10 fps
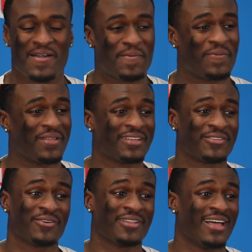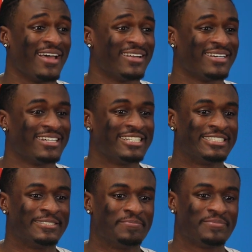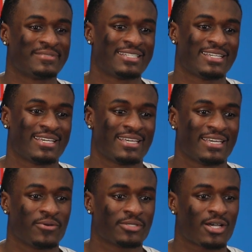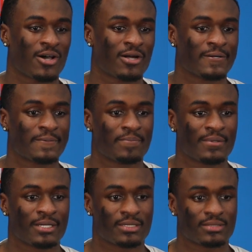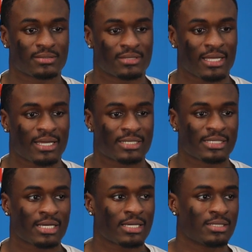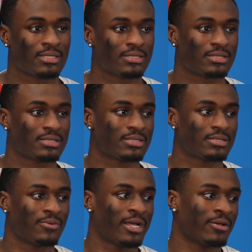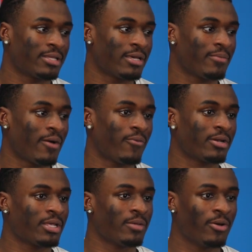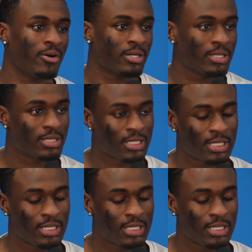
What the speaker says: I played through a lot. It was hard, but like I said, without them, I wouldn't keep going.